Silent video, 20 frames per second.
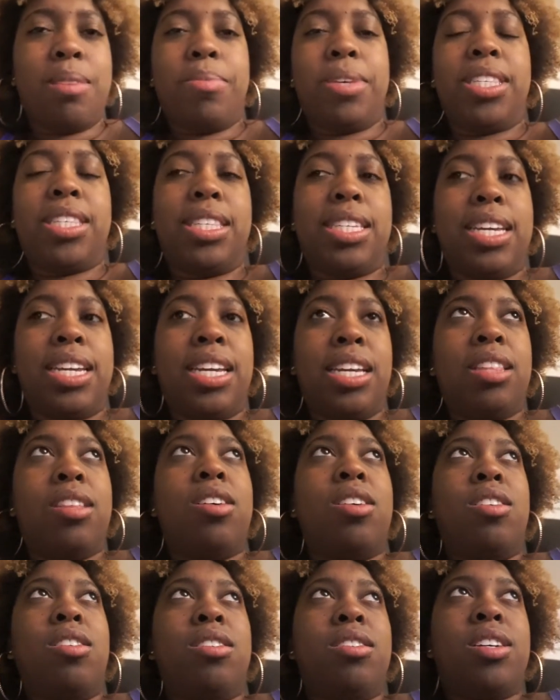to be sitting
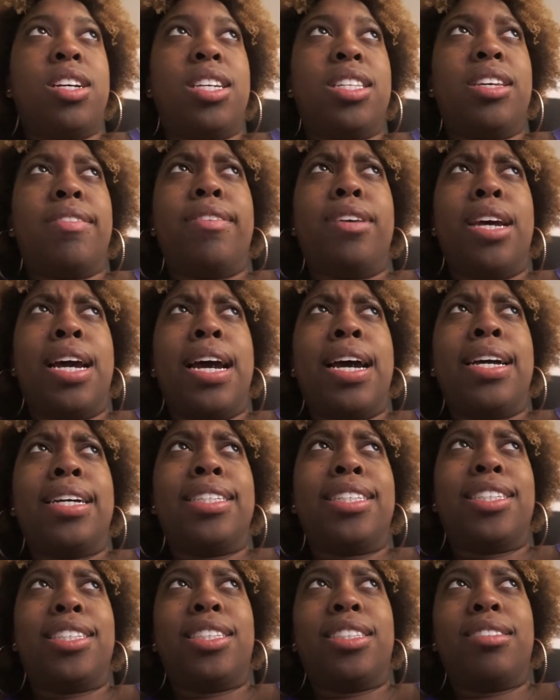long, because if you
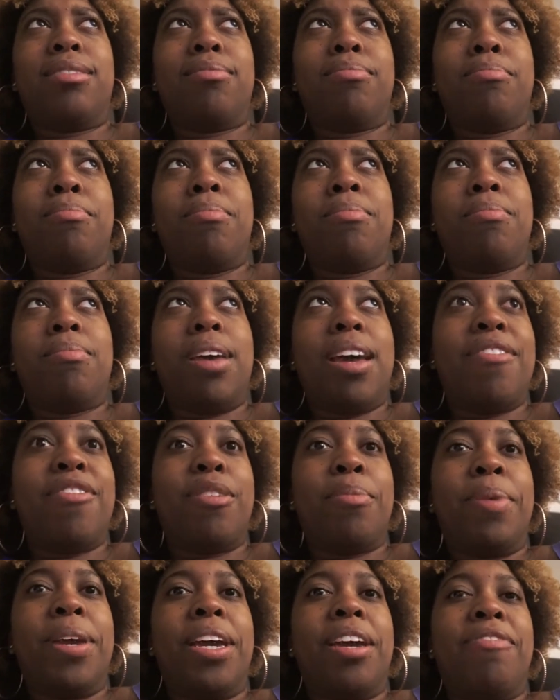guys
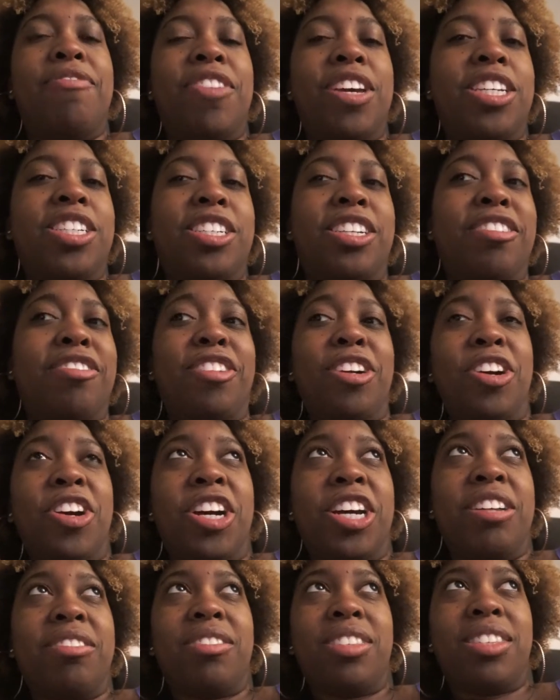ever made fish and
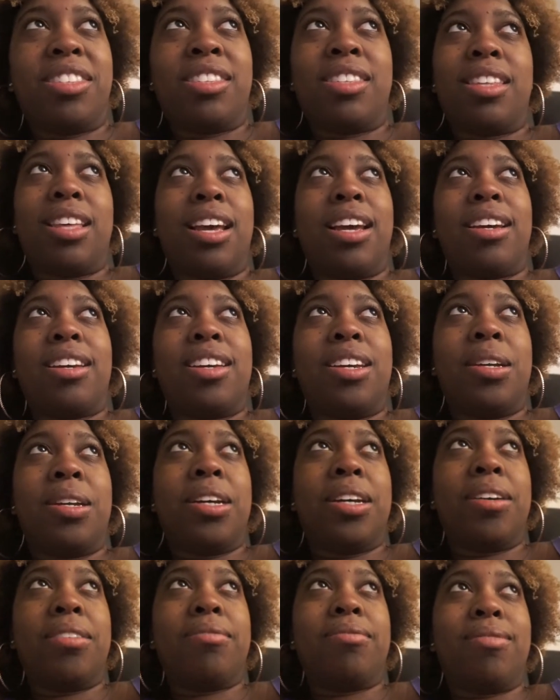grits, like, you
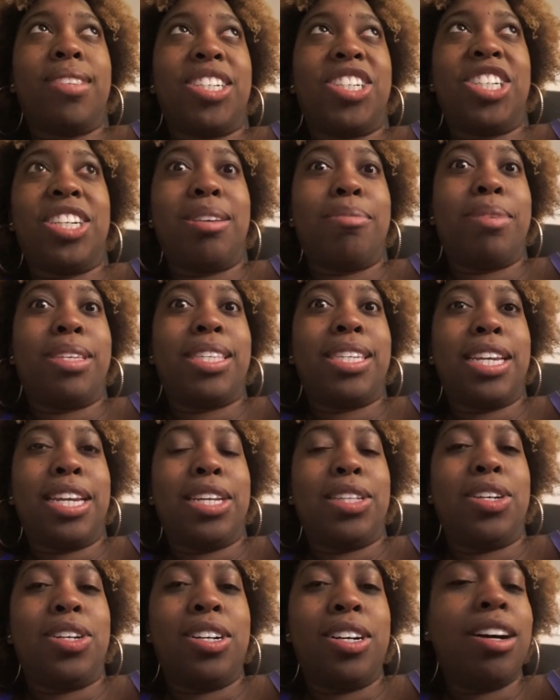know, it shouldn't be
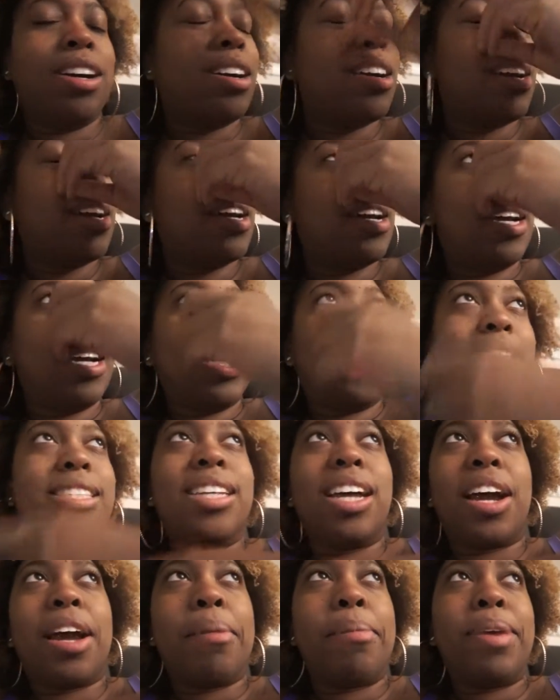sitting long. It's
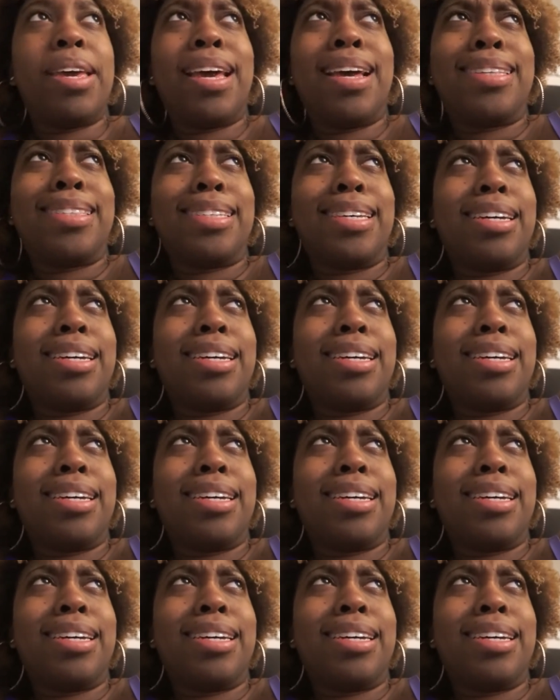not going to be as